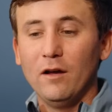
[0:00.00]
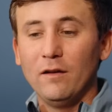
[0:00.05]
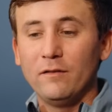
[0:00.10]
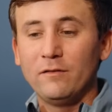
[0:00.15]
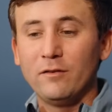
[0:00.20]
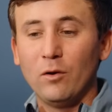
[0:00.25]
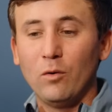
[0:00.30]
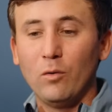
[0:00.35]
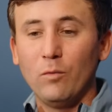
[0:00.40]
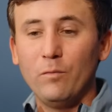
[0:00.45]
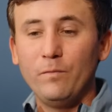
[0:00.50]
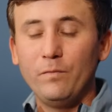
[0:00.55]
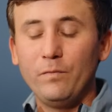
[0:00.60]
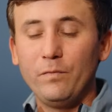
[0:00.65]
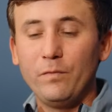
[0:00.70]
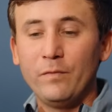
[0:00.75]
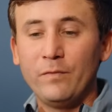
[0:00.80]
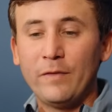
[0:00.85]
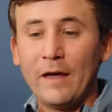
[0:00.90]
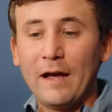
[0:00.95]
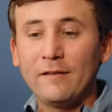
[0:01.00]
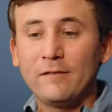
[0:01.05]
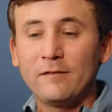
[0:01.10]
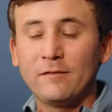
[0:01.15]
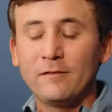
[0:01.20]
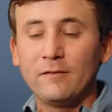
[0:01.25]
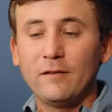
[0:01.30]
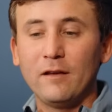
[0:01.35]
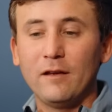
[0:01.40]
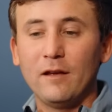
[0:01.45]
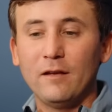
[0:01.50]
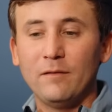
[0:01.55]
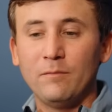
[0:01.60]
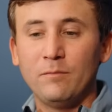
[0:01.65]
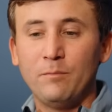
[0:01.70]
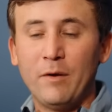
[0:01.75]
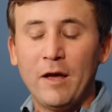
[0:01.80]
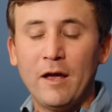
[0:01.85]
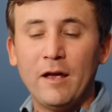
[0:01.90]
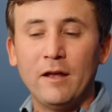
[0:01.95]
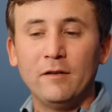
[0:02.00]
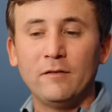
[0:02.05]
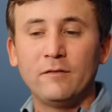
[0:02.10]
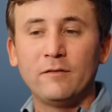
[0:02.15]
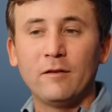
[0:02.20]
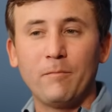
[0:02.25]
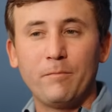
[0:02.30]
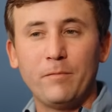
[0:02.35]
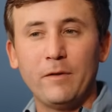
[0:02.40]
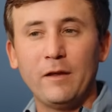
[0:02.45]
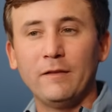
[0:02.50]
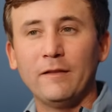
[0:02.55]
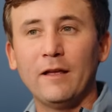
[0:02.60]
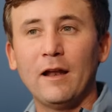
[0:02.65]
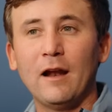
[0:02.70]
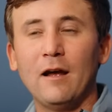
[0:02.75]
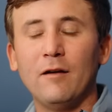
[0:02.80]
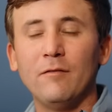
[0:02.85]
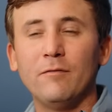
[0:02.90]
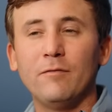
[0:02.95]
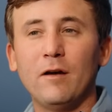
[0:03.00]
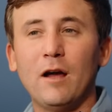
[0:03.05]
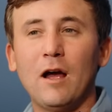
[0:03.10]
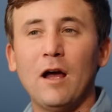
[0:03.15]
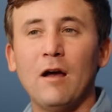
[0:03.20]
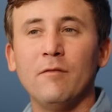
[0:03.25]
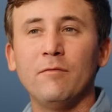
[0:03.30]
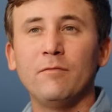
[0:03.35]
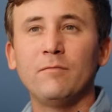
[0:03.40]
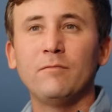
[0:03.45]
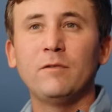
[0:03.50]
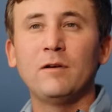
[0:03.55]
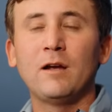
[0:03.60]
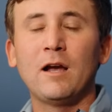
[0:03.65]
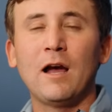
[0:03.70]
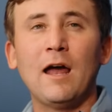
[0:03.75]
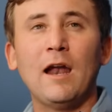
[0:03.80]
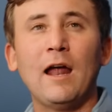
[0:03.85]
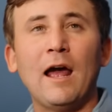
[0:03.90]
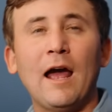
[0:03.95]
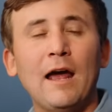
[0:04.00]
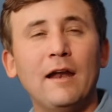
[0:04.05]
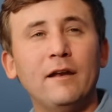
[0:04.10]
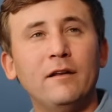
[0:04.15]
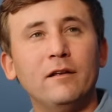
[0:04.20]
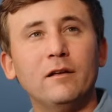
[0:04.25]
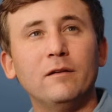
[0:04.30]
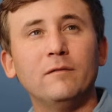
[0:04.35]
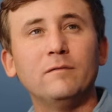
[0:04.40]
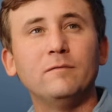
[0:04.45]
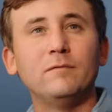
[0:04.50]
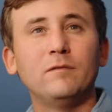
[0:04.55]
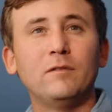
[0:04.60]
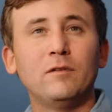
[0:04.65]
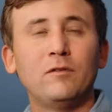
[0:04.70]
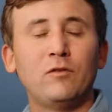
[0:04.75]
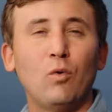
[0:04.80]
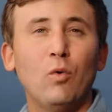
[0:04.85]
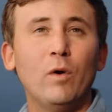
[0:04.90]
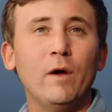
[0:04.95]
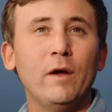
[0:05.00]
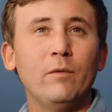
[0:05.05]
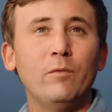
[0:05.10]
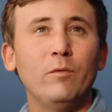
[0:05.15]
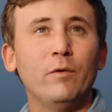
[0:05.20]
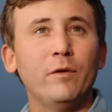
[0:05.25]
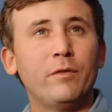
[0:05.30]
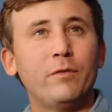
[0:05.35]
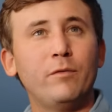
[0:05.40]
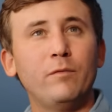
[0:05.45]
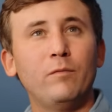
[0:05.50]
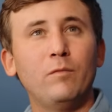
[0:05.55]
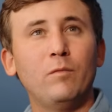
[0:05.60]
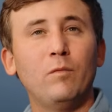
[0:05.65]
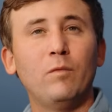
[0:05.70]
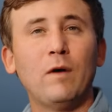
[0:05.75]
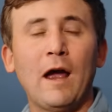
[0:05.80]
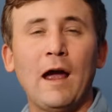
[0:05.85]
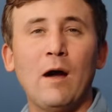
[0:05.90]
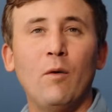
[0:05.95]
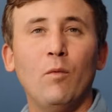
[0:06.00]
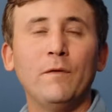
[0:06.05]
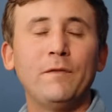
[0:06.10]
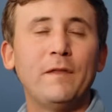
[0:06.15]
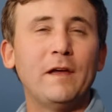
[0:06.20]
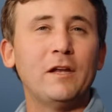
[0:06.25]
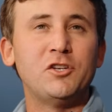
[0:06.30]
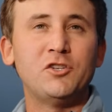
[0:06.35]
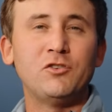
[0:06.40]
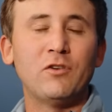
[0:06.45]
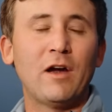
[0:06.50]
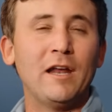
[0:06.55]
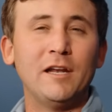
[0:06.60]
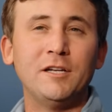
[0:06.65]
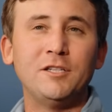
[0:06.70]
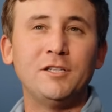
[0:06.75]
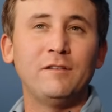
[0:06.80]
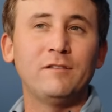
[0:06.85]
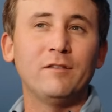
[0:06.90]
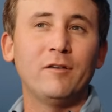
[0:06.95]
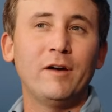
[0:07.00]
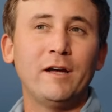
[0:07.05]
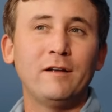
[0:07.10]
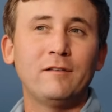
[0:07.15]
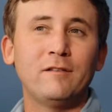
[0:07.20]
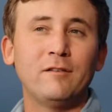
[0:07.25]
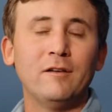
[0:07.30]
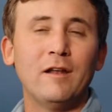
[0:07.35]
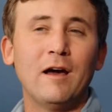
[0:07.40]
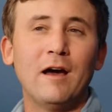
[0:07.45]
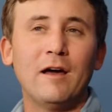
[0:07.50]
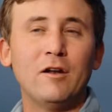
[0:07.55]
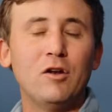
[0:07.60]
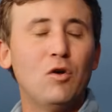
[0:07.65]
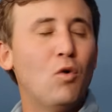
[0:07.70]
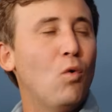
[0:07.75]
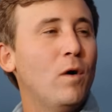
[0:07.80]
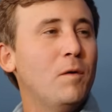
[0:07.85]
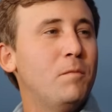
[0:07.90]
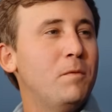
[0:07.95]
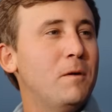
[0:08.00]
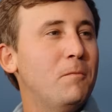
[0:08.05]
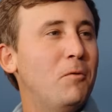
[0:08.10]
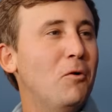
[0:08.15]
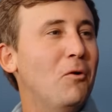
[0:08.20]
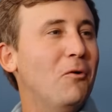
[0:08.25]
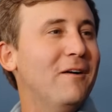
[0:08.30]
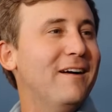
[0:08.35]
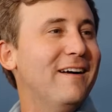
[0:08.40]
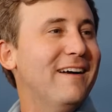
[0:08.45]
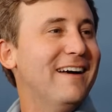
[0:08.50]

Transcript: So that's been something that I've I've kind of had to toy with how what that strategy's like to not annoy people